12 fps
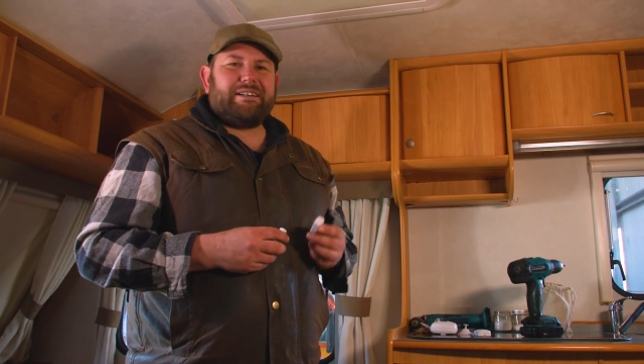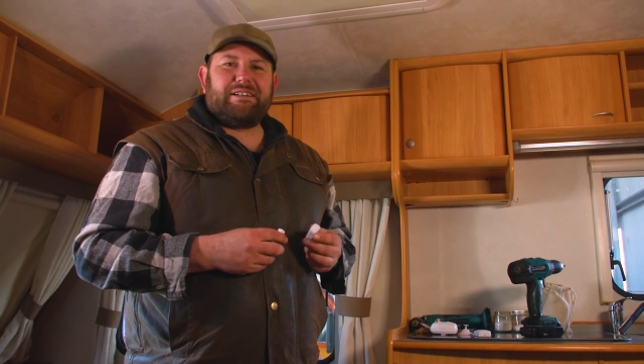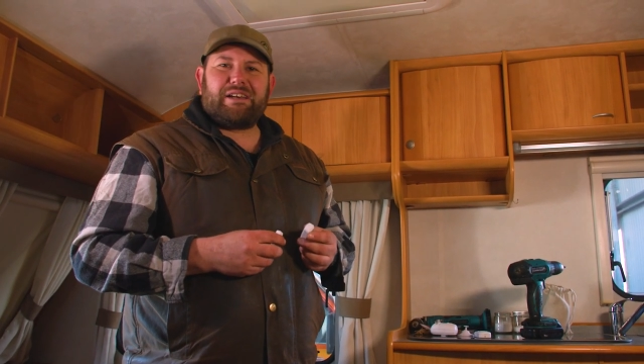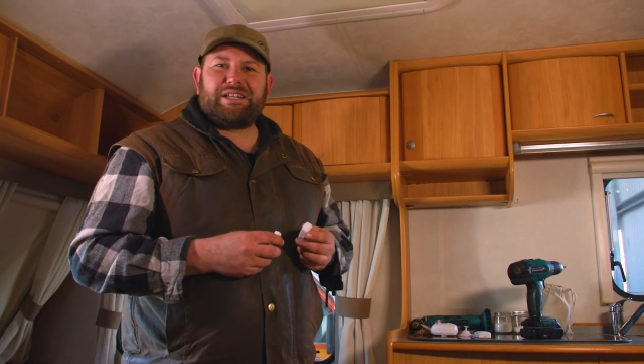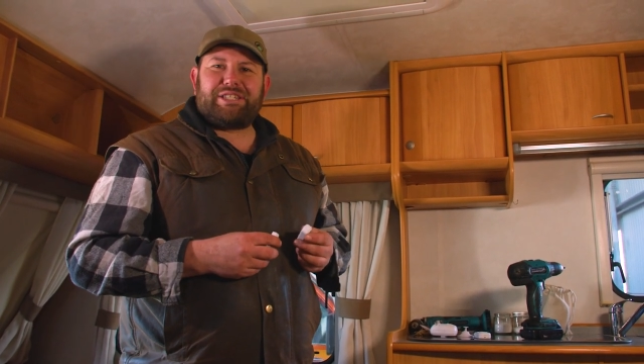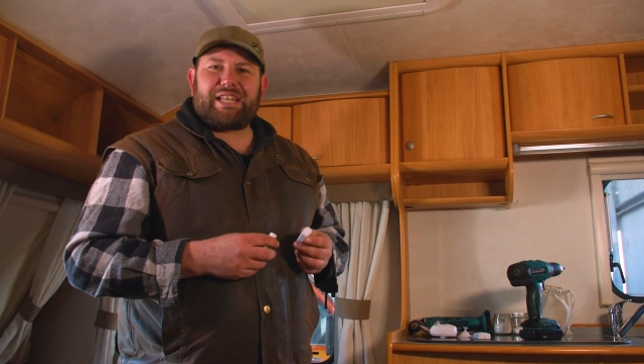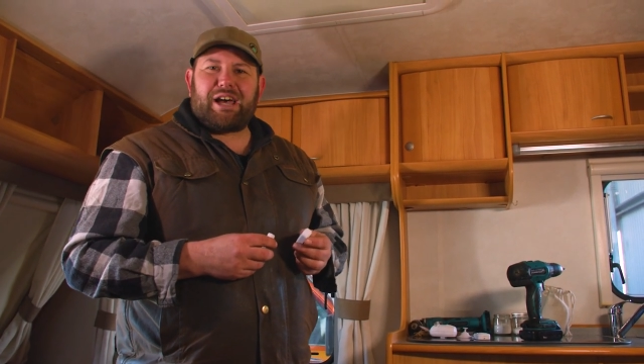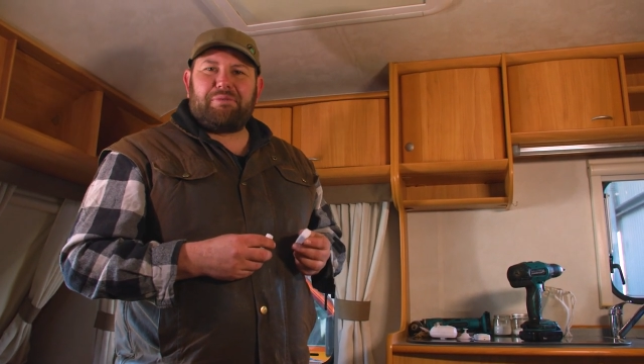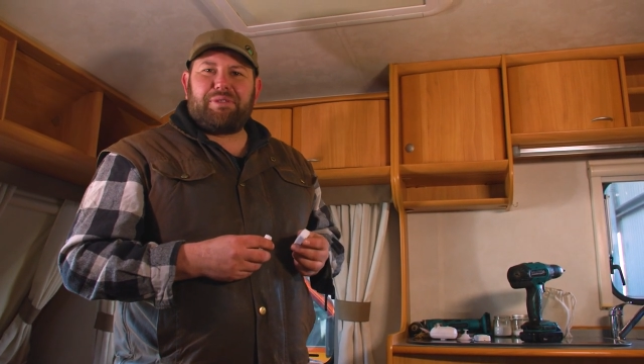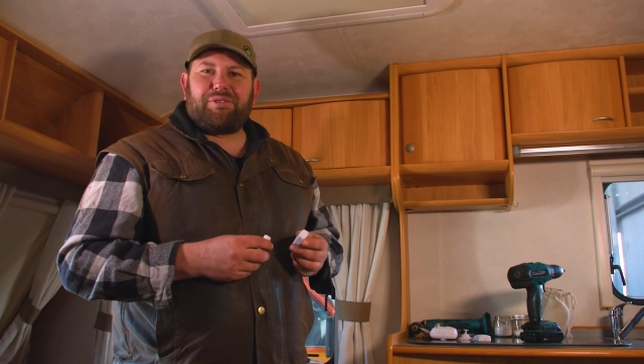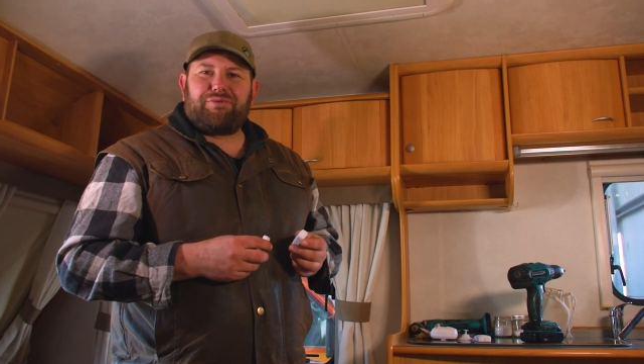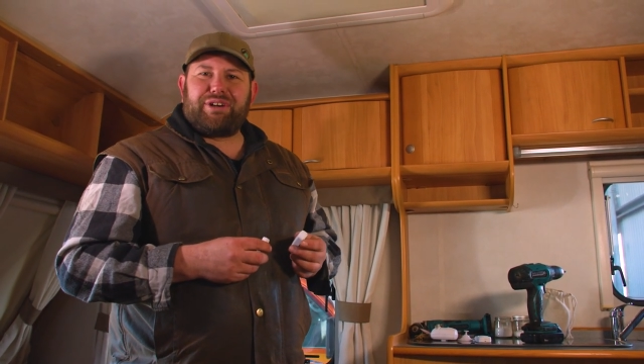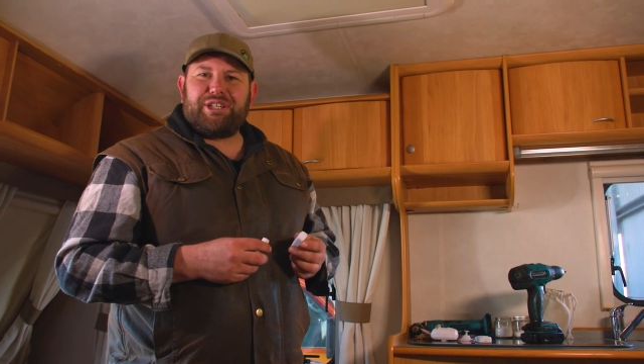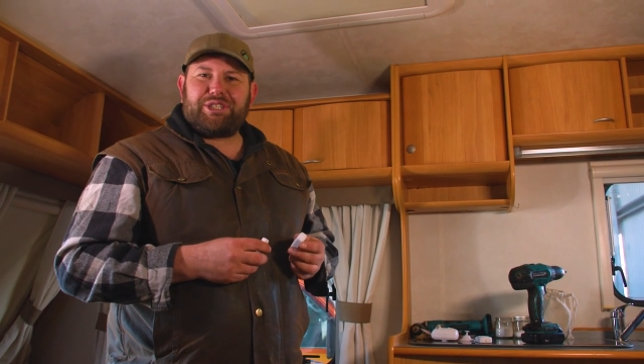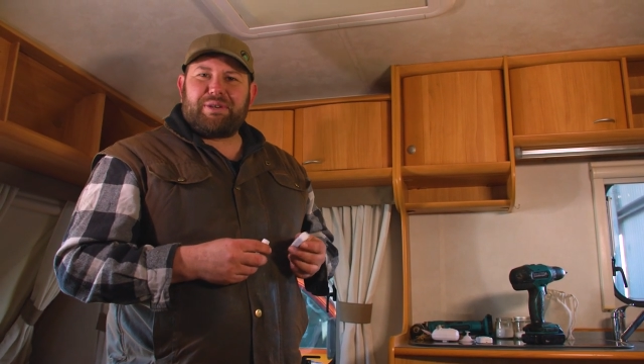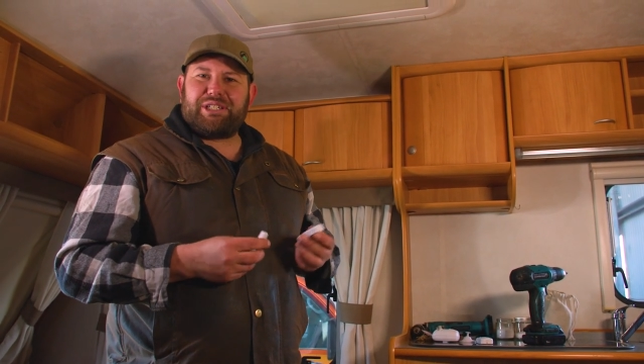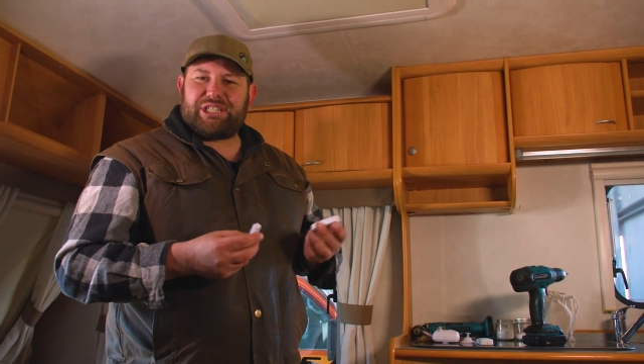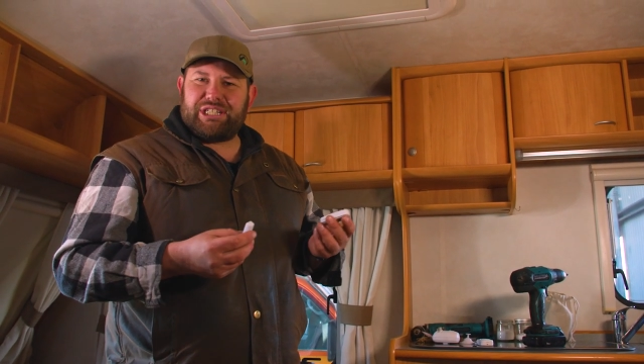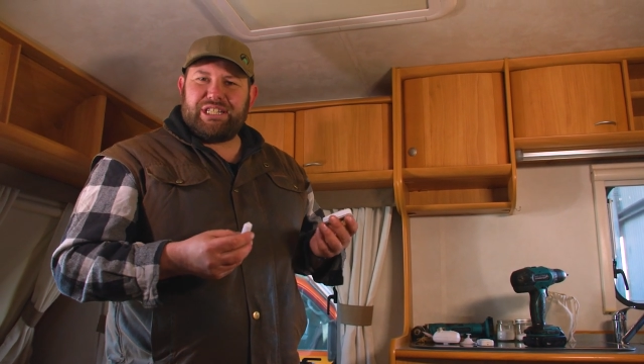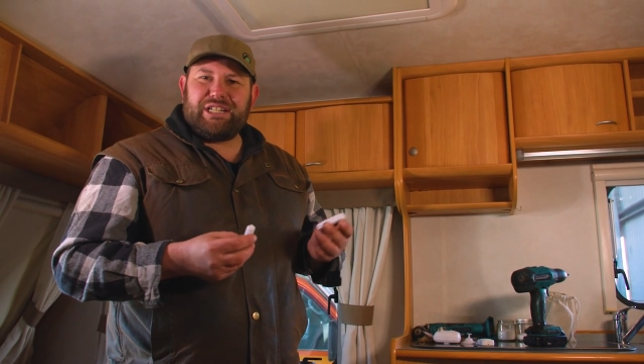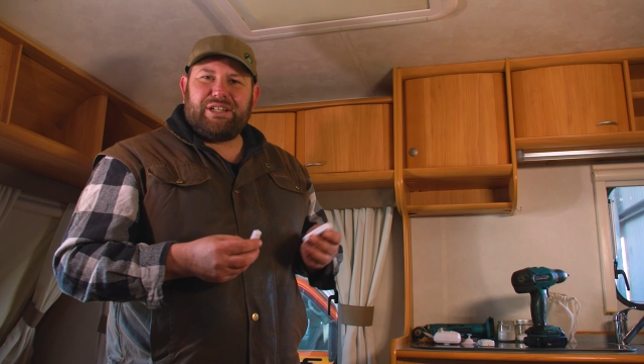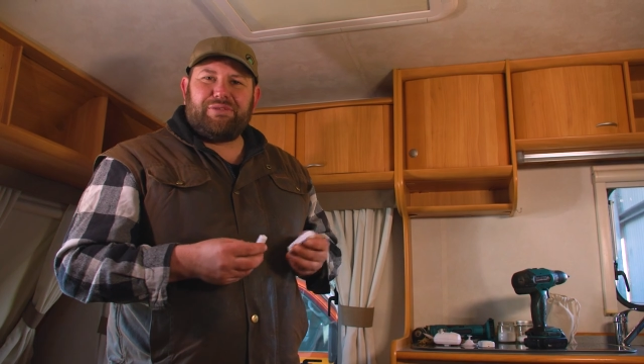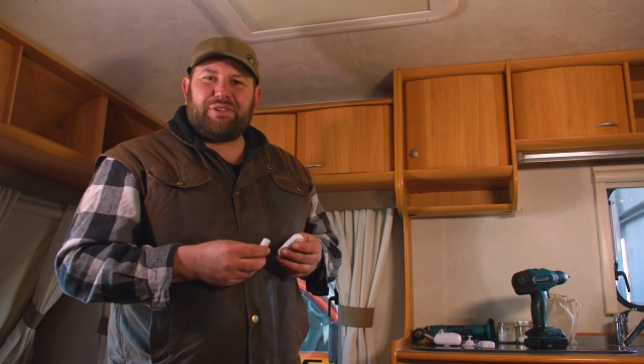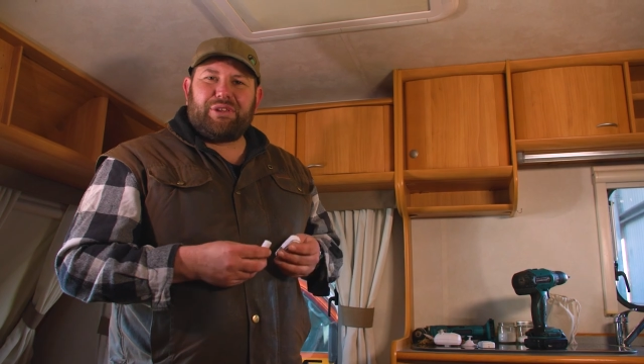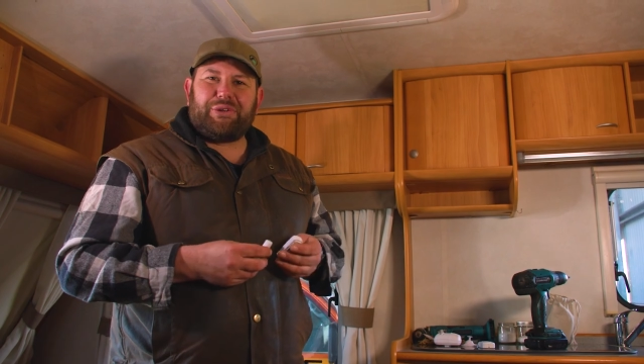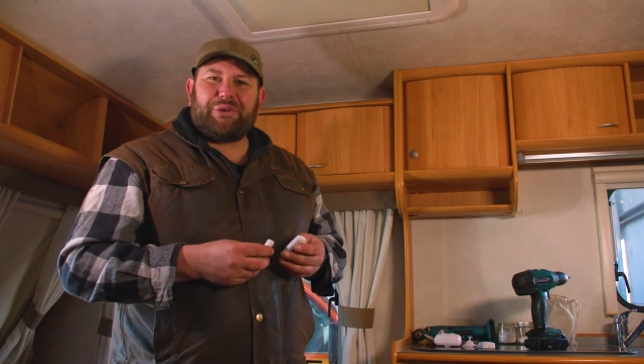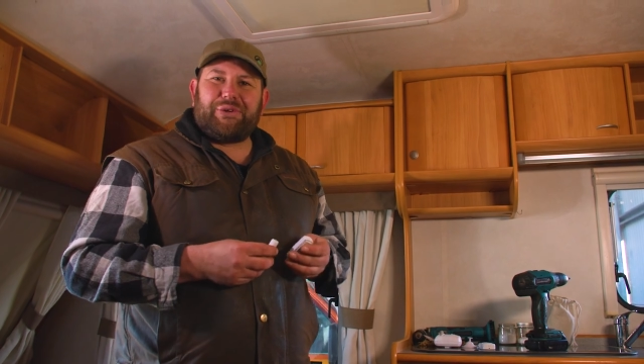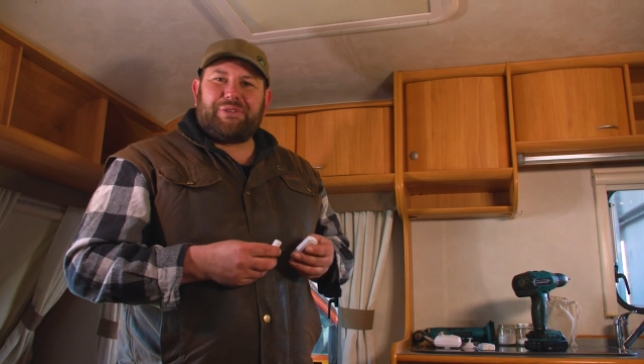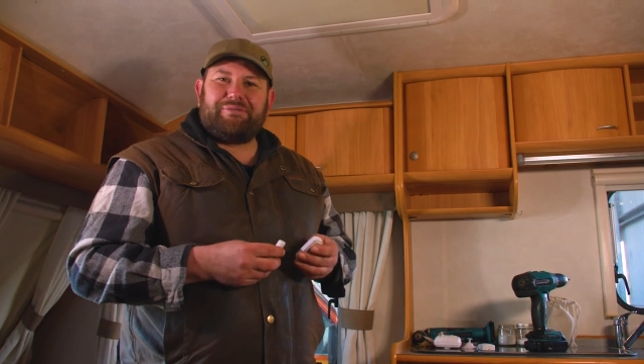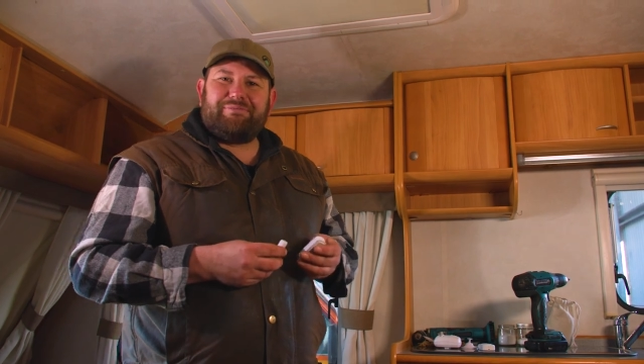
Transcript: I'm going to start with the Reed switch for the door.